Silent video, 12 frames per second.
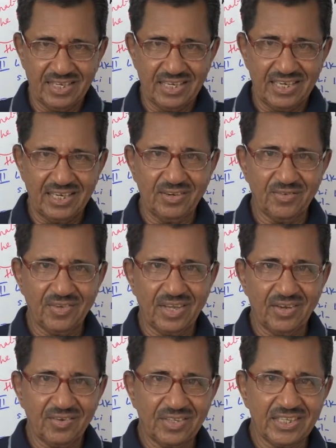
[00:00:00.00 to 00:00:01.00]
Now we
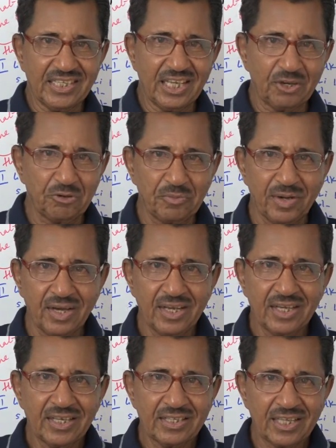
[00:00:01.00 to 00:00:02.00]
have the denouement
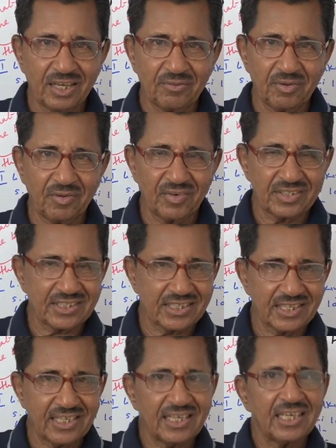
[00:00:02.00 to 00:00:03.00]
that we will
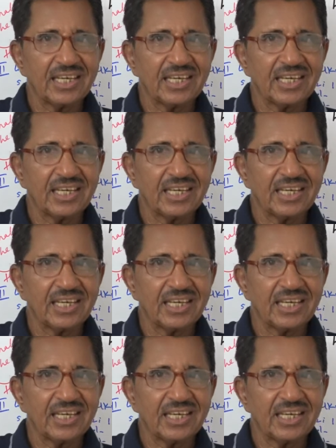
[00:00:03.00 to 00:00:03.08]
see